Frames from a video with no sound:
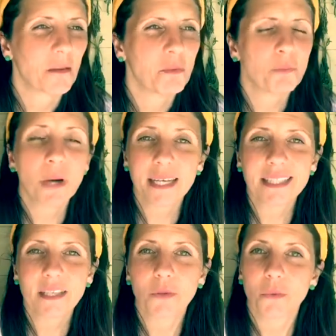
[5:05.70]
But
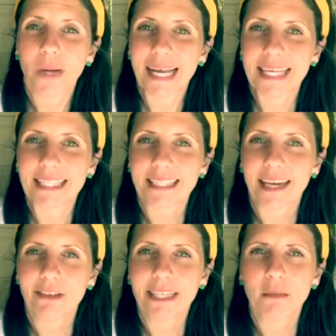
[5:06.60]
practical ways to
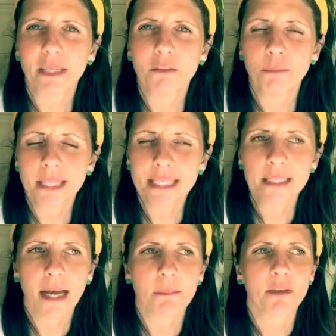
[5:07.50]
have a little bit of me
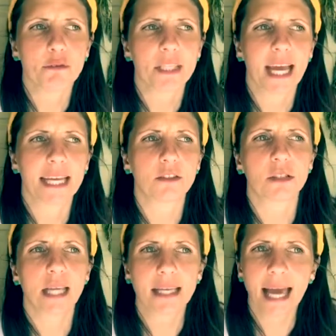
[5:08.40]
time every day,
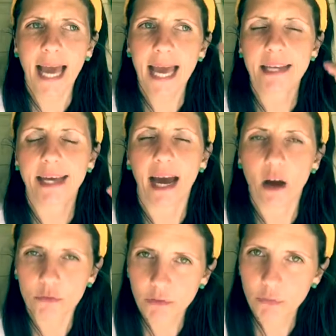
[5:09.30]
just to get your head
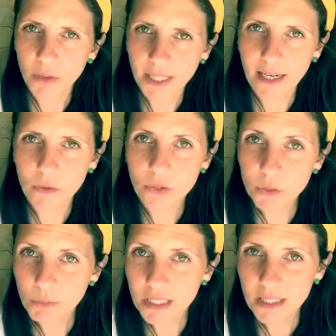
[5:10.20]
out of everybody
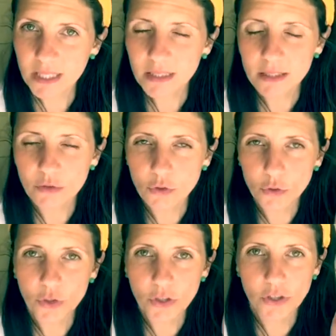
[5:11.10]
else's business and
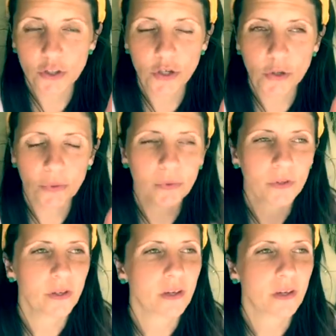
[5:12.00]
just on you.